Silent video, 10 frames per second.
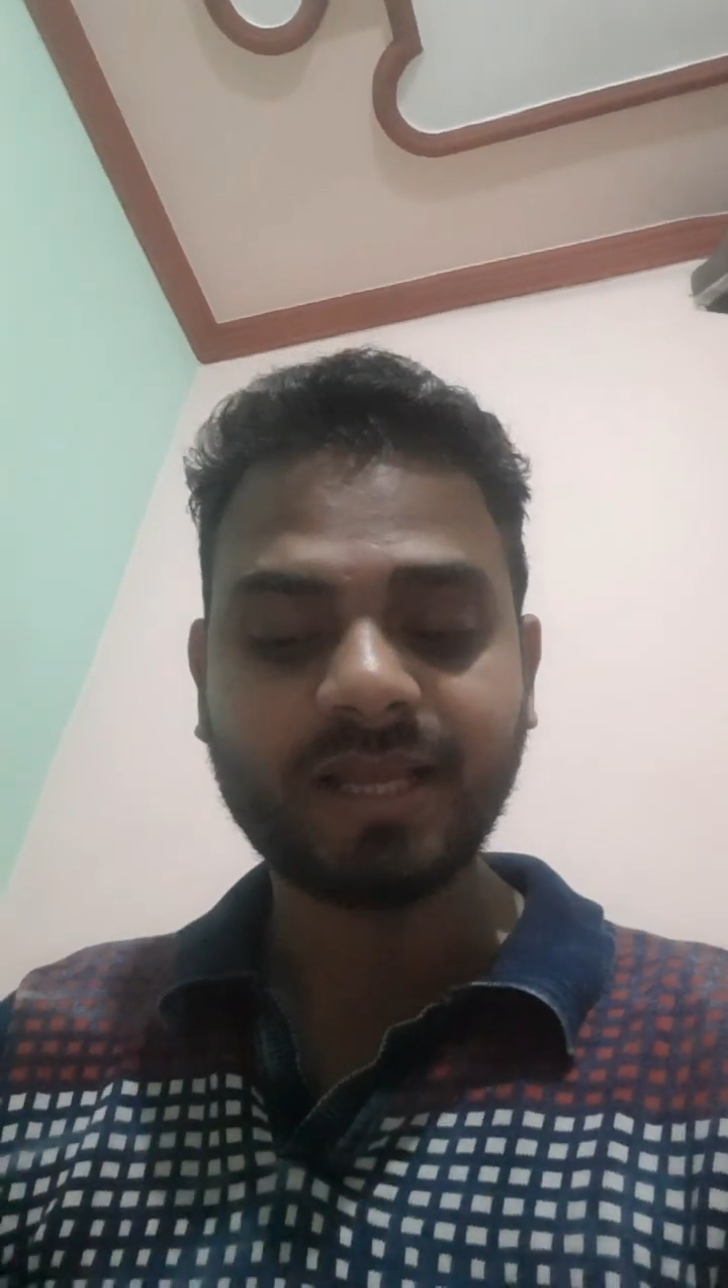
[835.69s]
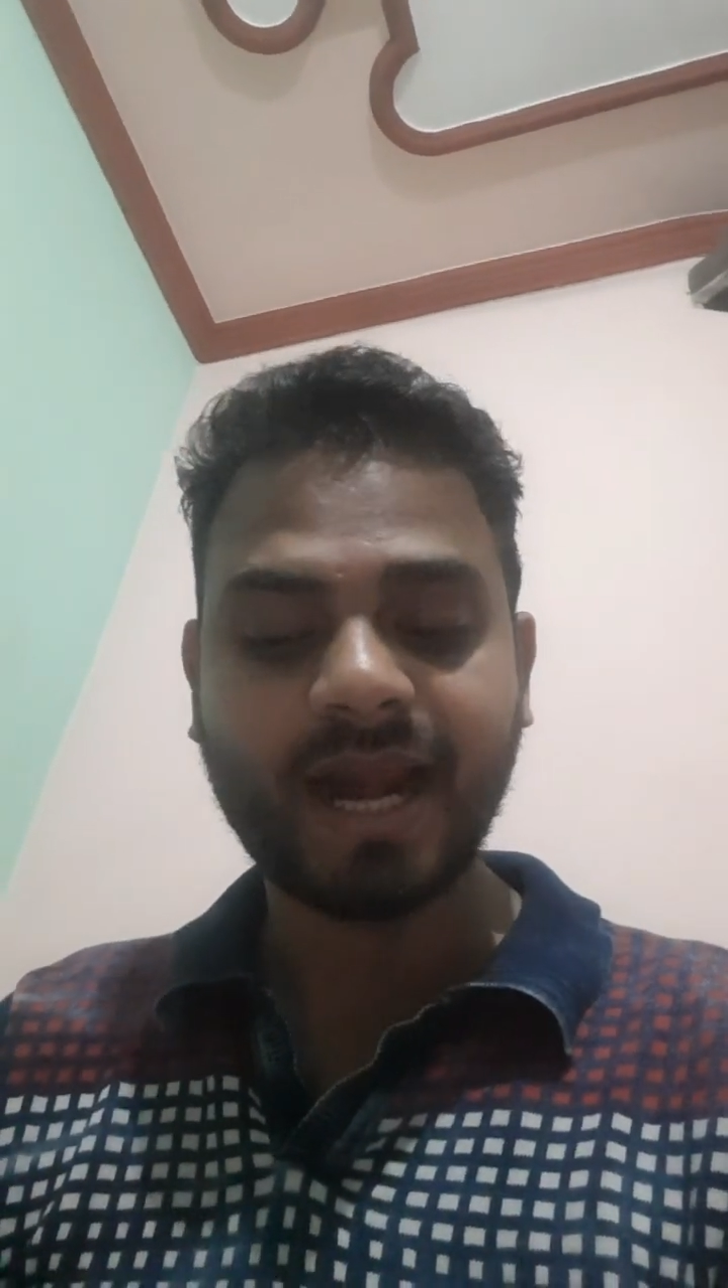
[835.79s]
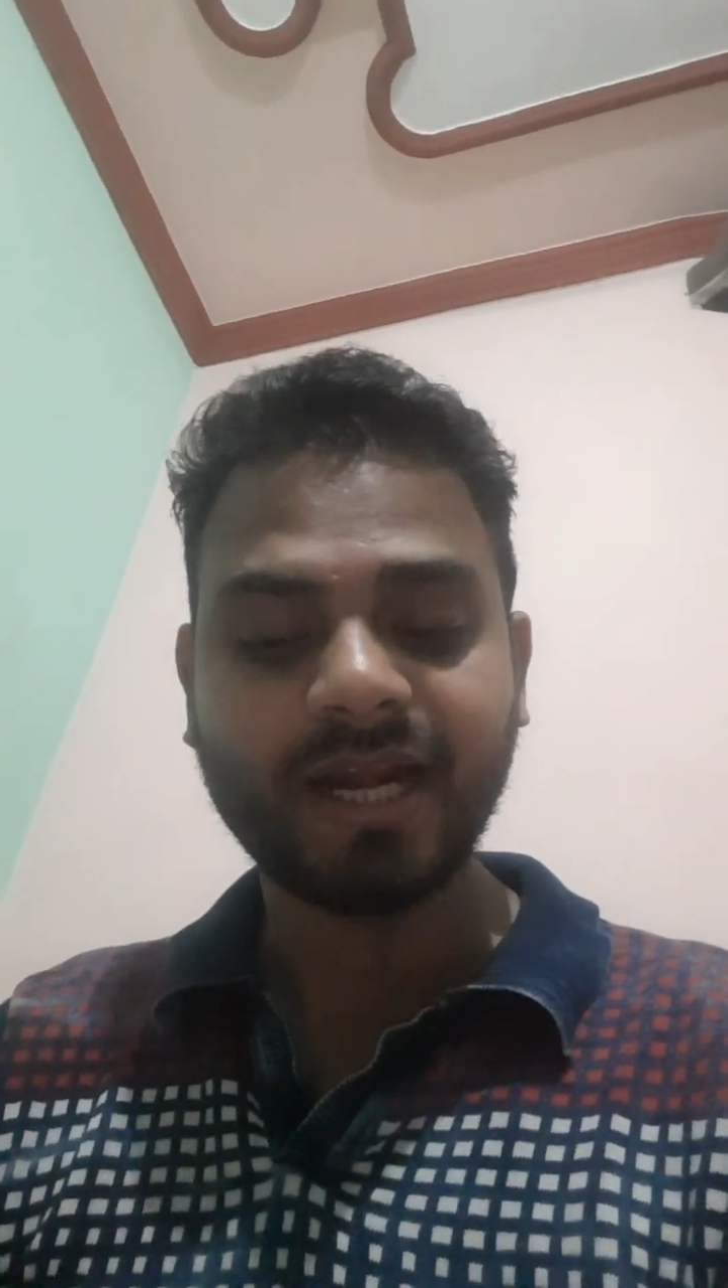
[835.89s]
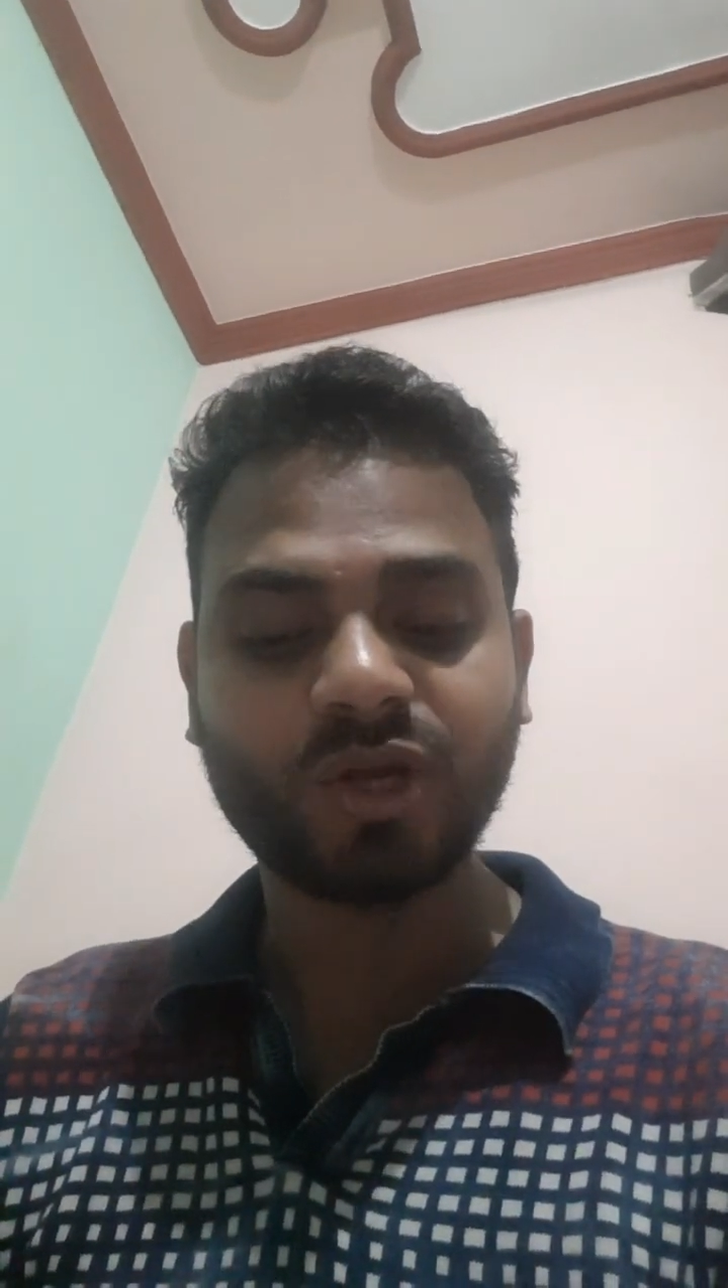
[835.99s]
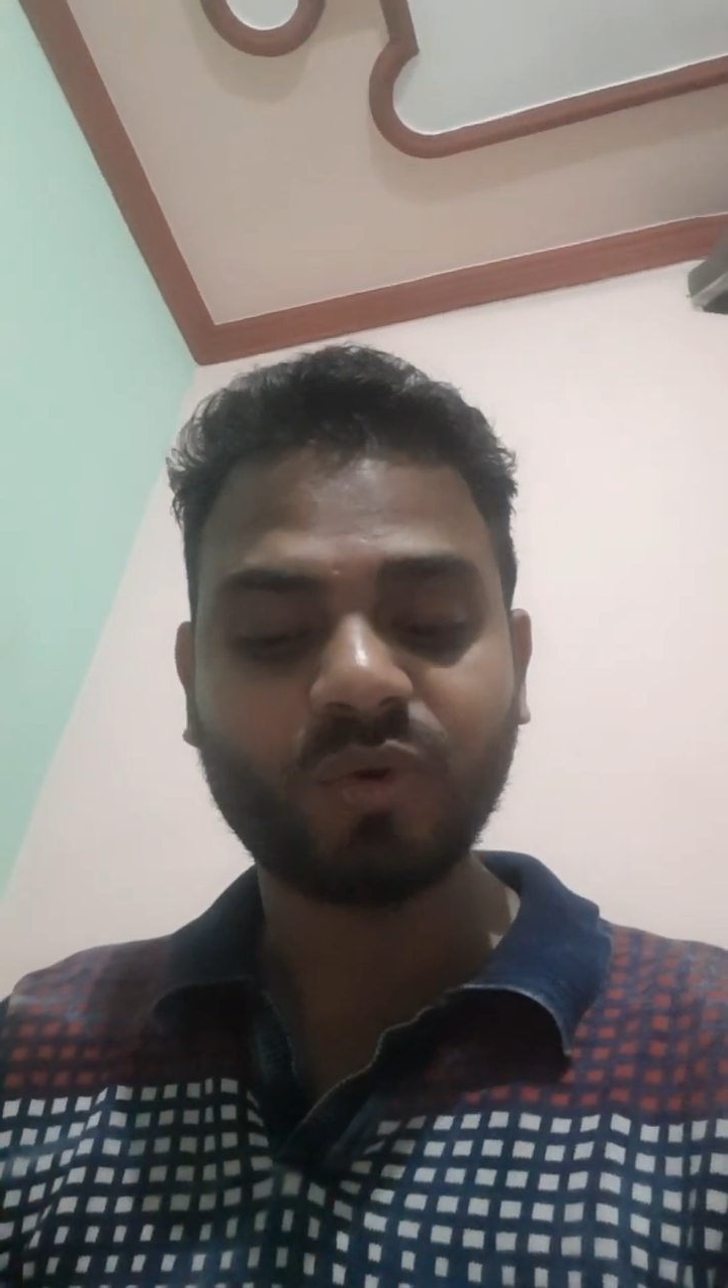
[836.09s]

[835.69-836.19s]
and